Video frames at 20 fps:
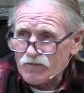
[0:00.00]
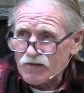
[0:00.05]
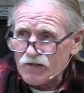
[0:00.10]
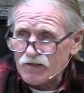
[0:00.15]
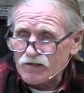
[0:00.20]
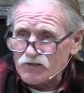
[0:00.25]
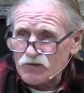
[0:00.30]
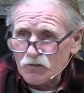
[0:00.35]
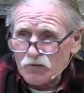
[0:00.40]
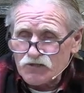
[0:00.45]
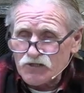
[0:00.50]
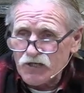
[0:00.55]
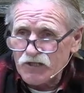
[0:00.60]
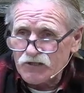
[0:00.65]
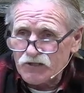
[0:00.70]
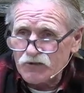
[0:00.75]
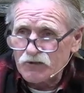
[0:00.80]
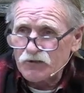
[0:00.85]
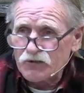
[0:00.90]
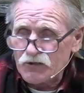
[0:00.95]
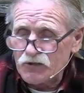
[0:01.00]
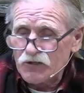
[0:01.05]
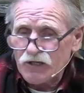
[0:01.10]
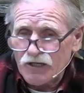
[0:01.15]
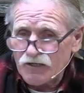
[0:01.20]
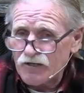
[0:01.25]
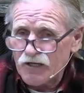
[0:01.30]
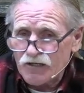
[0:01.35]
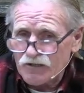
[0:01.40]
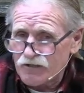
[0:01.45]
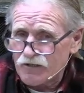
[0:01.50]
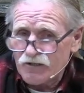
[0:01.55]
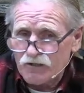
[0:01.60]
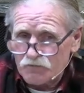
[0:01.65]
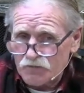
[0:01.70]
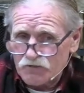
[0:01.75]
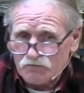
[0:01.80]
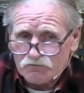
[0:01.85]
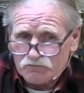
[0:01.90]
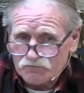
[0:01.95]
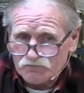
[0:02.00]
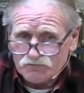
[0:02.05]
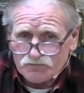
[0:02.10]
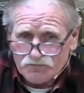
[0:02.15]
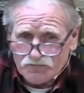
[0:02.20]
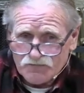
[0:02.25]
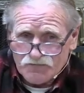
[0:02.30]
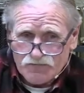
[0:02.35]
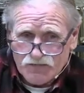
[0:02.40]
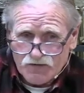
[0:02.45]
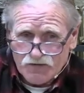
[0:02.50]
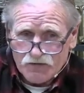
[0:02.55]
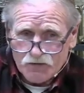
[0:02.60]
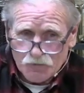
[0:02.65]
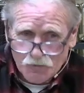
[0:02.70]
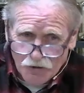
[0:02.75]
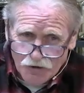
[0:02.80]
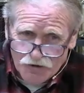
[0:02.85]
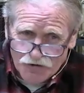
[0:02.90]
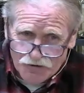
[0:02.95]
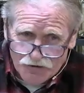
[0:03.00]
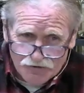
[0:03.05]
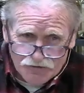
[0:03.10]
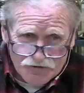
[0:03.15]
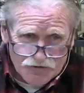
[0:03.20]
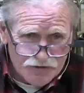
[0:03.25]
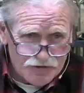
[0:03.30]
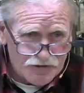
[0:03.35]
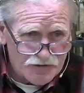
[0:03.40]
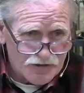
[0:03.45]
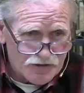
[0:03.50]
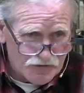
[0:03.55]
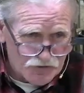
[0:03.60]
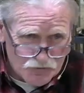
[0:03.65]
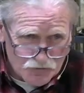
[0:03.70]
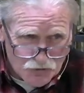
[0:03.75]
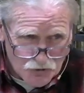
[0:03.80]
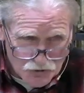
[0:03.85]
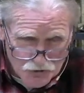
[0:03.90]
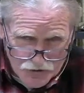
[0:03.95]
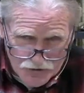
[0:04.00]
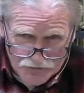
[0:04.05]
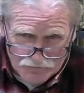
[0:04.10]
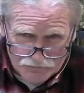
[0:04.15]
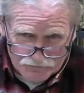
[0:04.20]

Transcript: It's almost like, you know, you had that coming. You are guilty, and you know it.